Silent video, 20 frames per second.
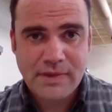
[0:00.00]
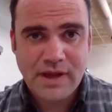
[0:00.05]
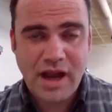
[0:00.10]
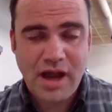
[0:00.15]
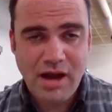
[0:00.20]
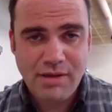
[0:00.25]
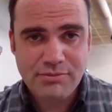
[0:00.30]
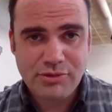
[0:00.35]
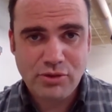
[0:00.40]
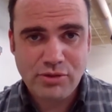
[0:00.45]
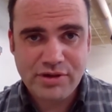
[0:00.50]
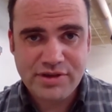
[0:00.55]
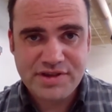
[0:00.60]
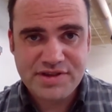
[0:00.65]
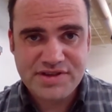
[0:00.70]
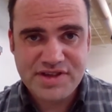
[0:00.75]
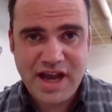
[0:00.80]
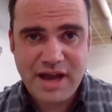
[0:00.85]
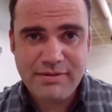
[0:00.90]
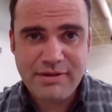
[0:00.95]
I'm Lord of
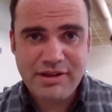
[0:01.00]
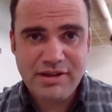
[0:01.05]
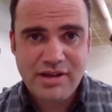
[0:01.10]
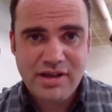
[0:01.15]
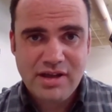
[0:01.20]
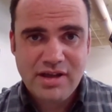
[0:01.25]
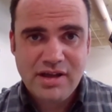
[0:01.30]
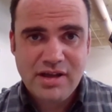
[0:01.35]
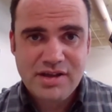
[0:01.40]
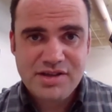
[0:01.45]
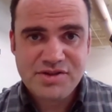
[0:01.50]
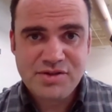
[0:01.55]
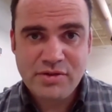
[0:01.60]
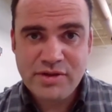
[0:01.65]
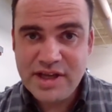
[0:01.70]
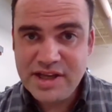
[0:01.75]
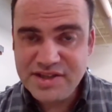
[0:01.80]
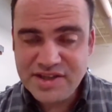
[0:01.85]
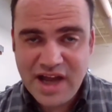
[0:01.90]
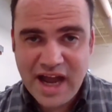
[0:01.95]
the Sabbath. So these